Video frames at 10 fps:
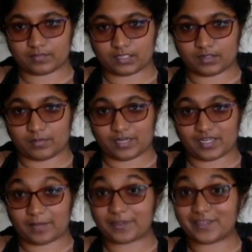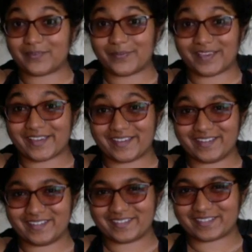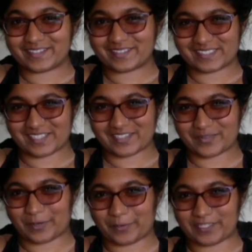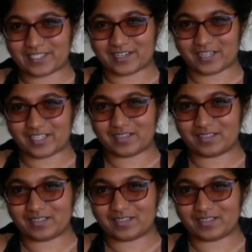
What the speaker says: It might not be as big as when we started.